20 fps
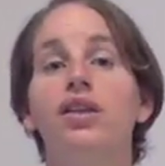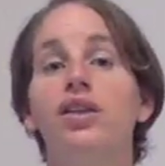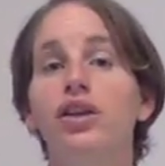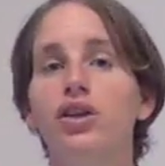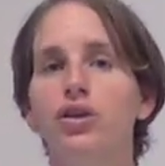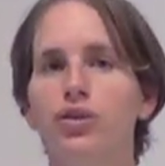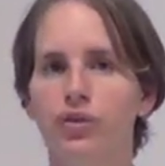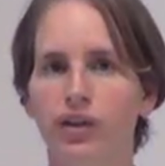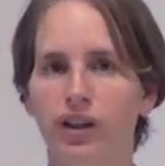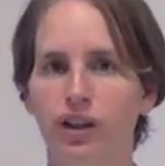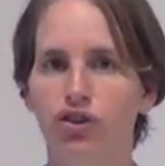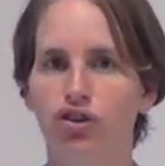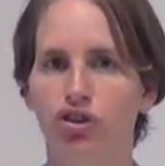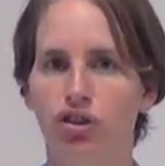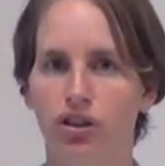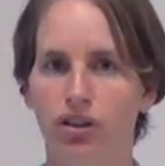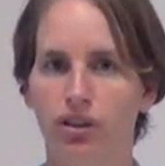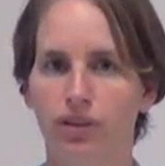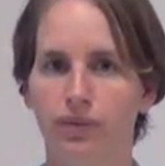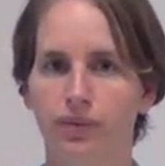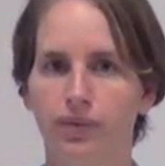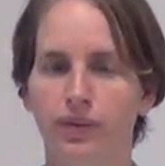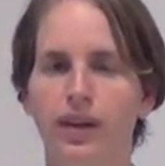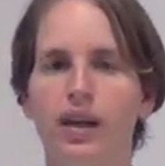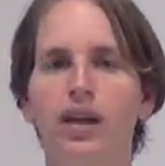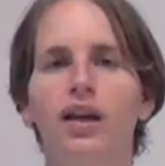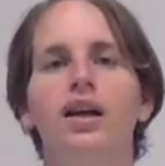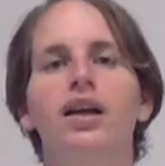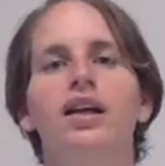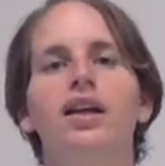The origin.
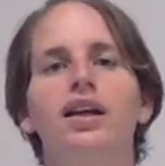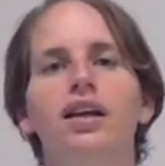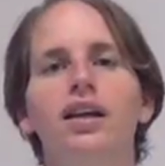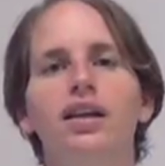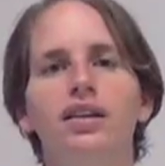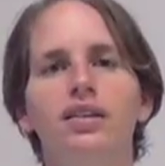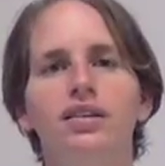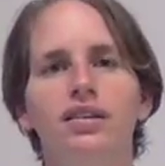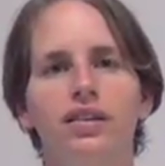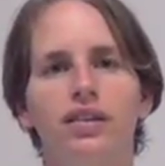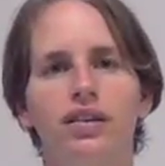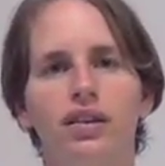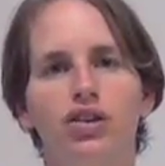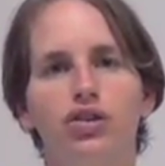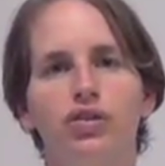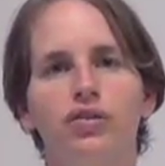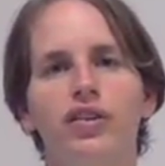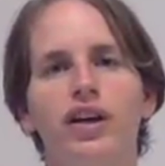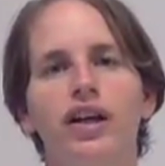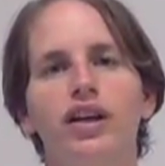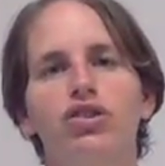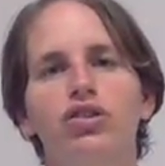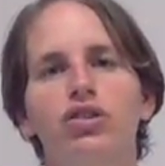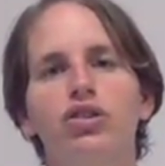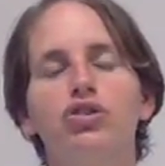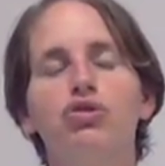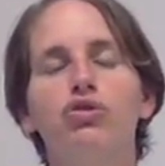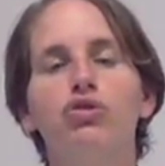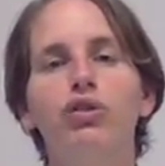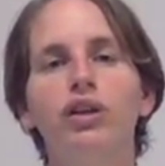Is the
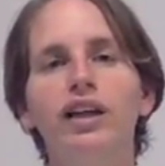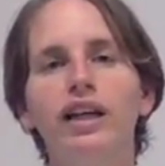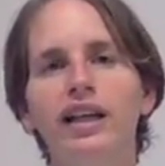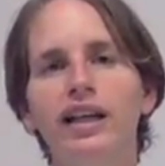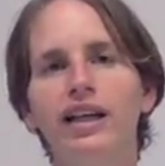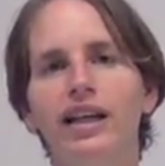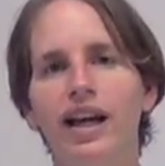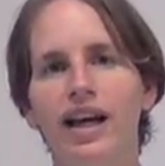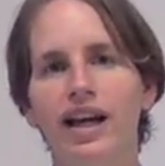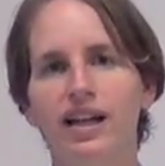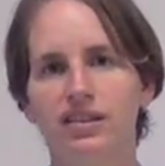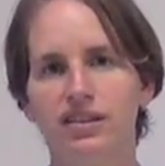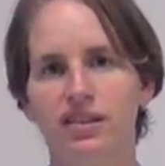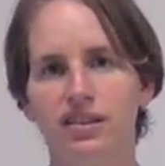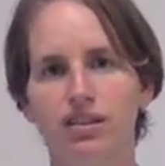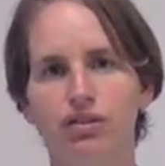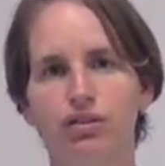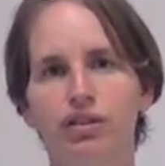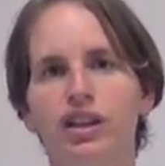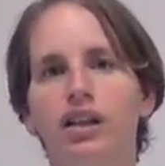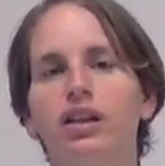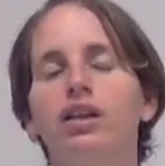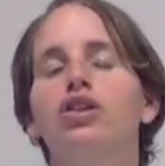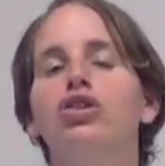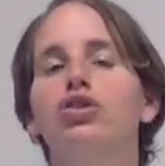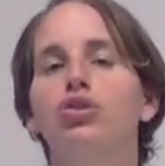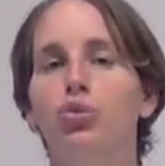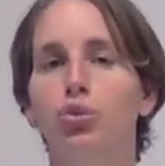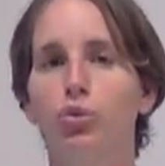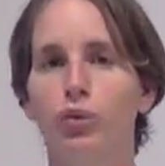innovation really
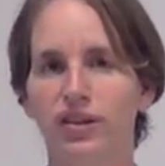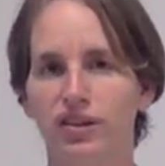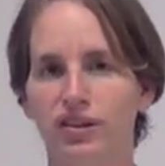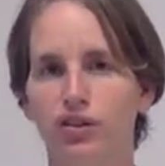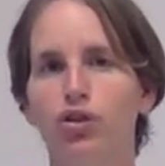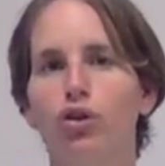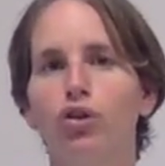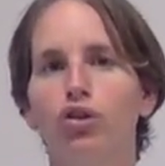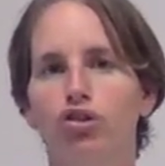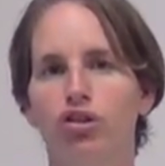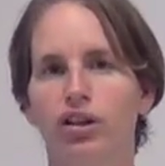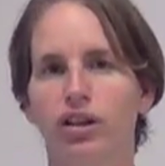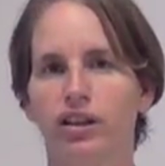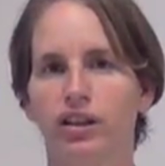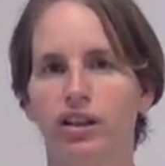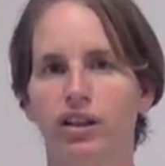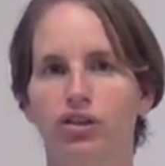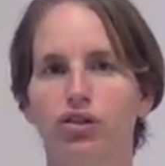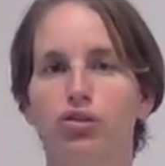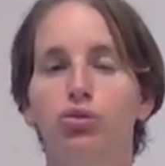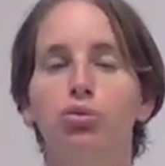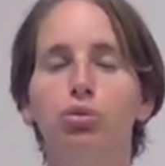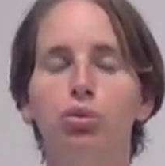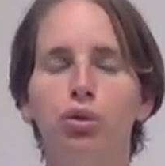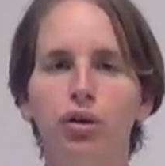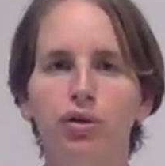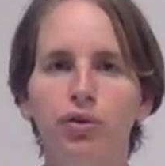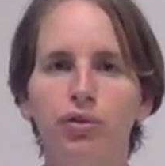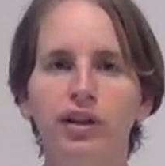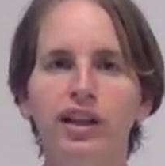answering to a social need, to
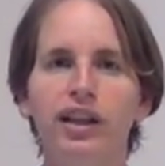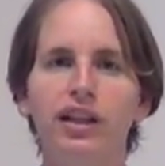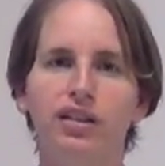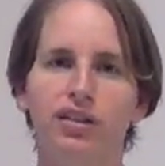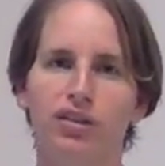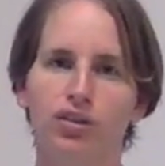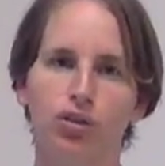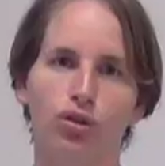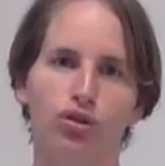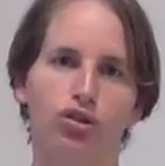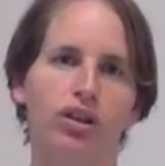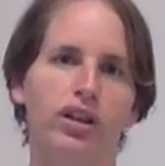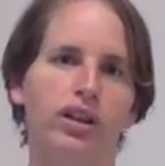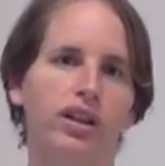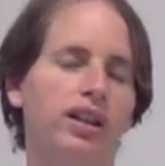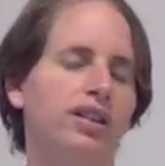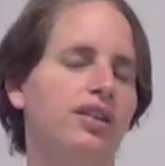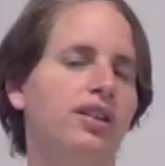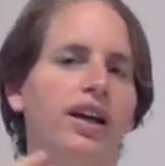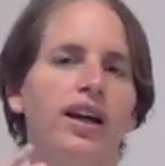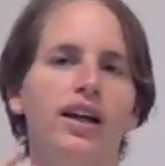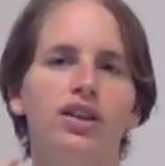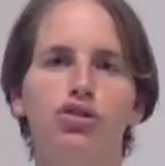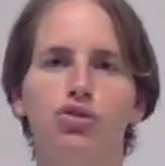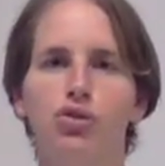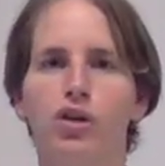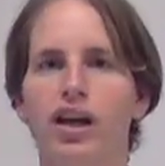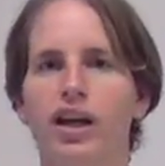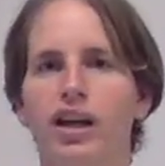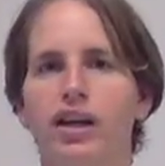a real social need,
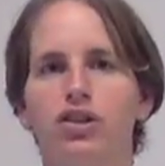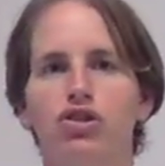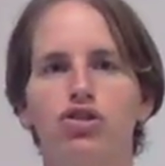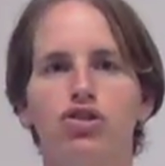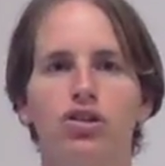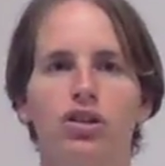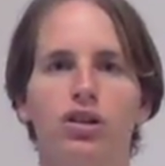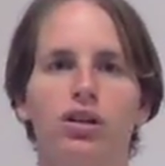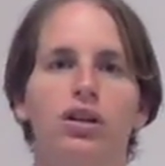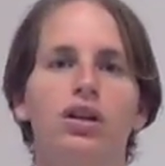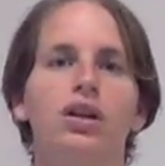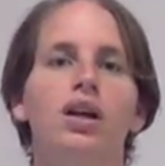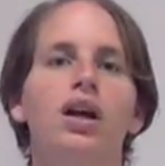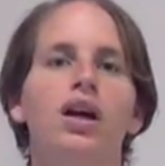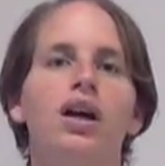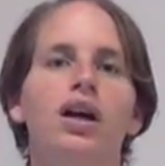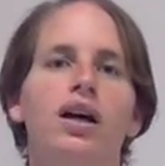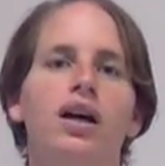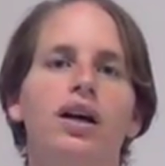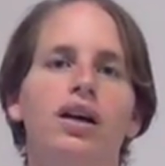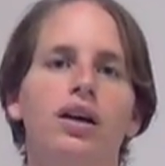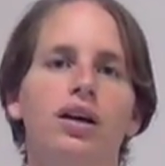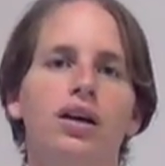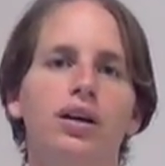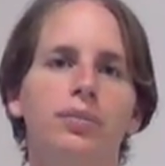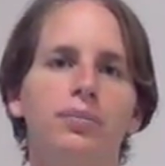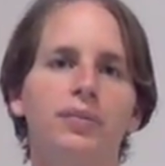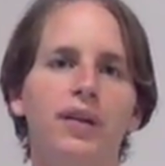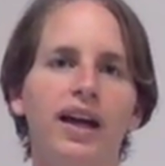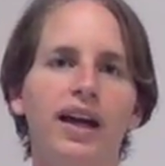education,
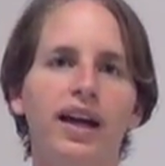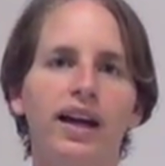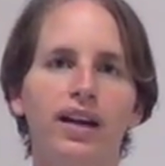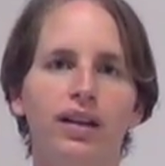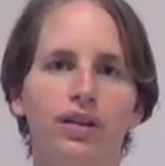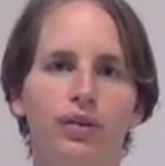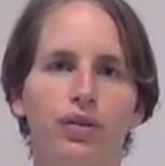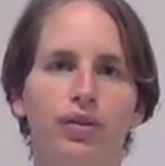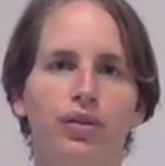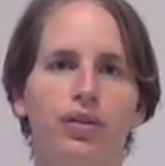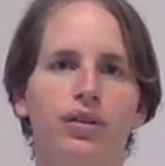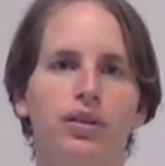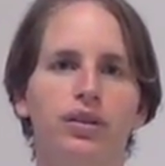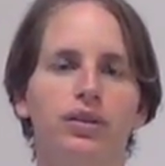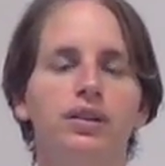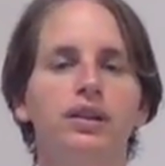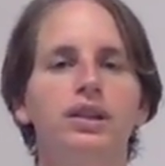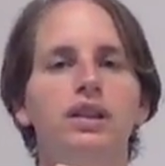health,